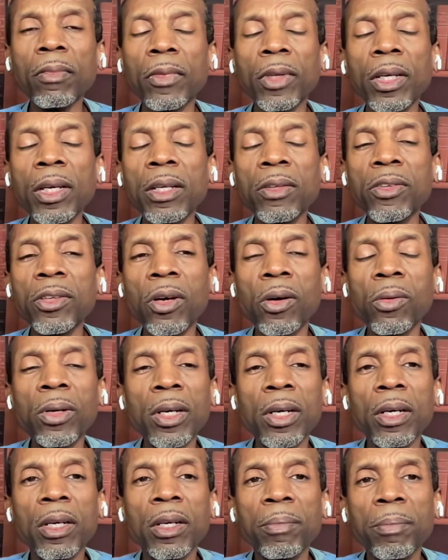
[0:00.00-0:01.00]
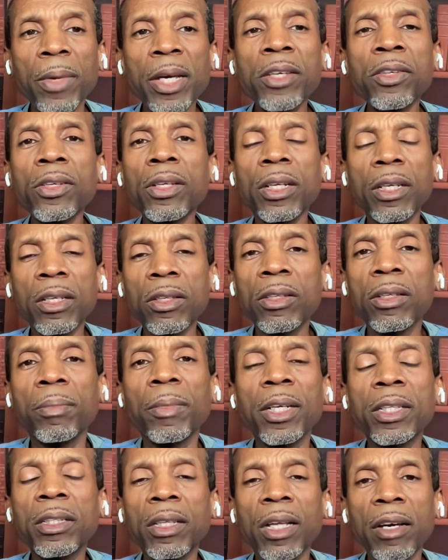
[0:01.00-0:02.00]
And so makes it easy,
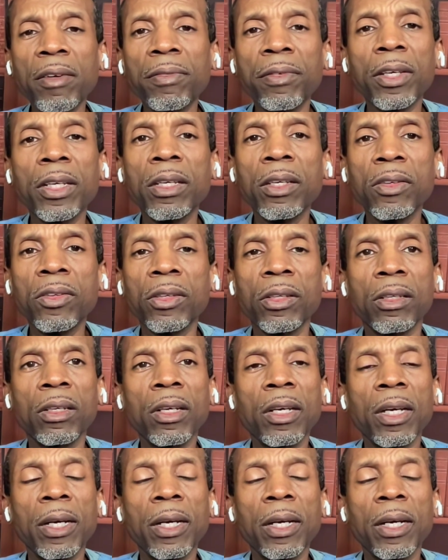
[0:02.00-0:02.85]
makes life easy.